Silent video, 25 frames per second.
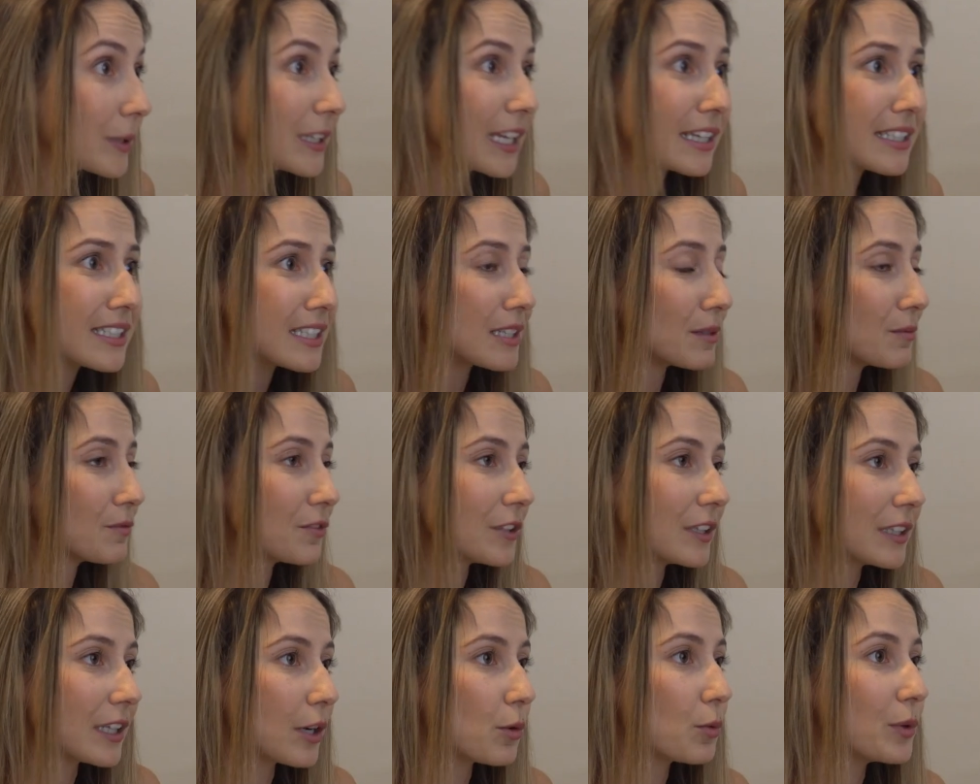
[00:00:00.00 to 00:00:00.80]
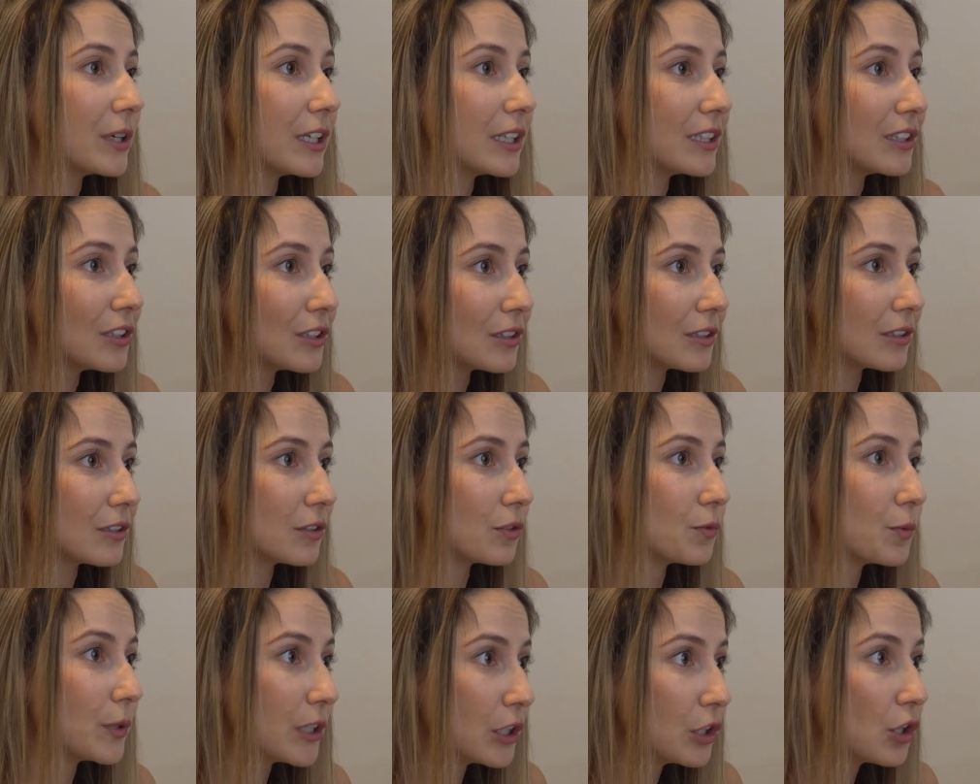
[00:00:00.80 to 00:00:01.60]
But that's something that we
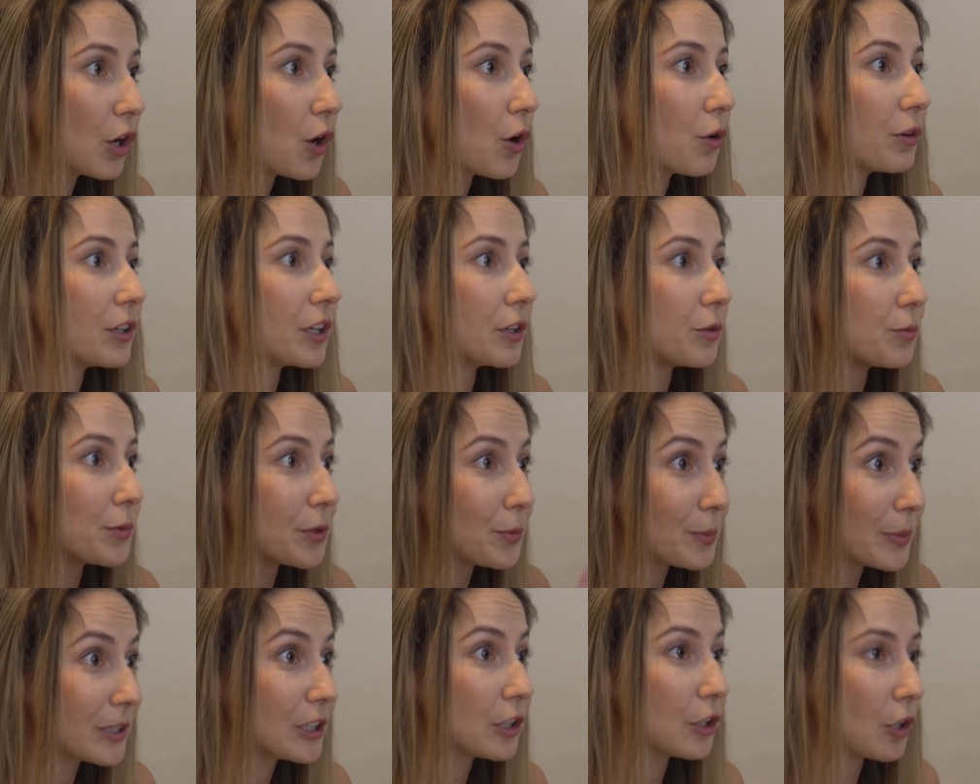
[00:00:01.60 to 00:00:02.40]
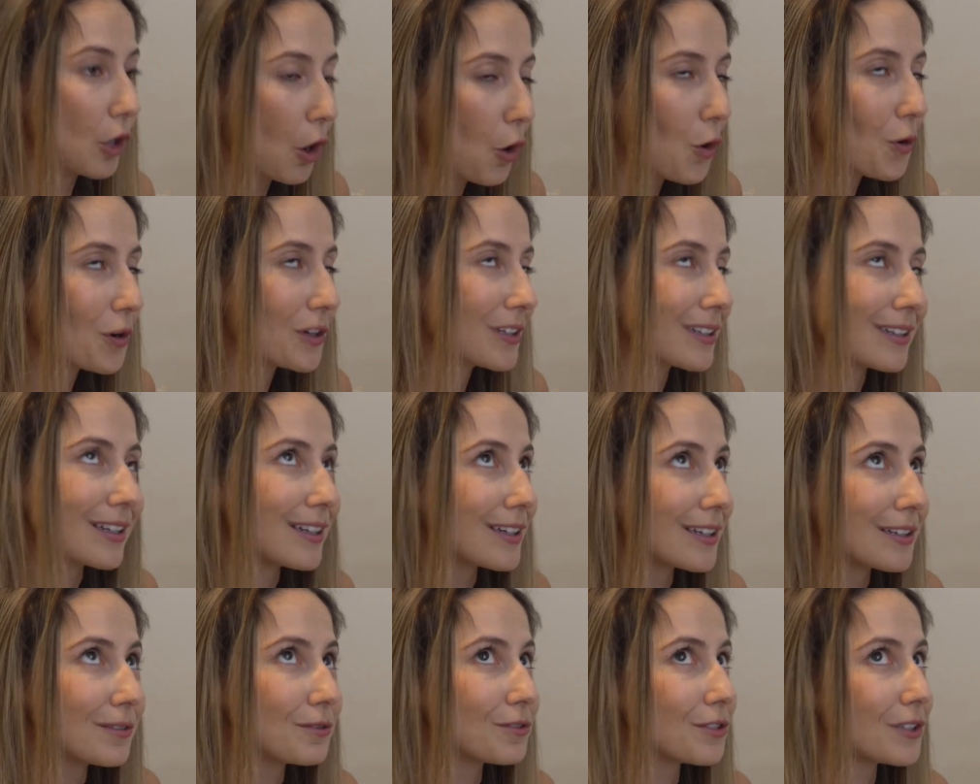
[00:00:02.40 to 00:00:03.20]
know, and we've been
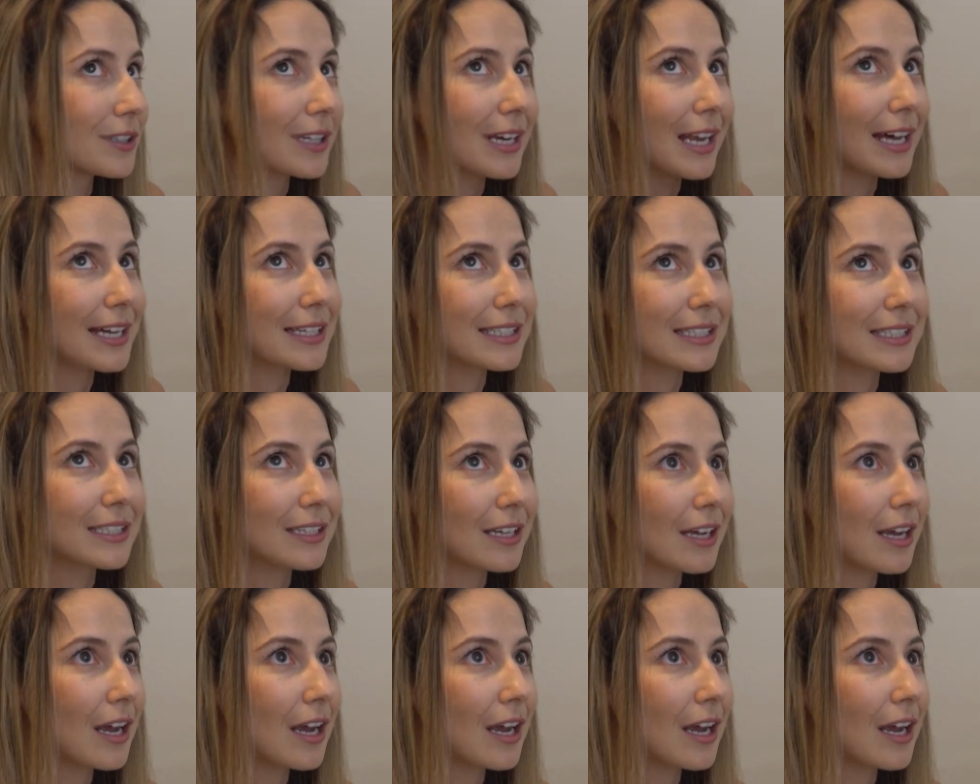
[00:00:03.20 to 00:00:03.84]
talking for the last,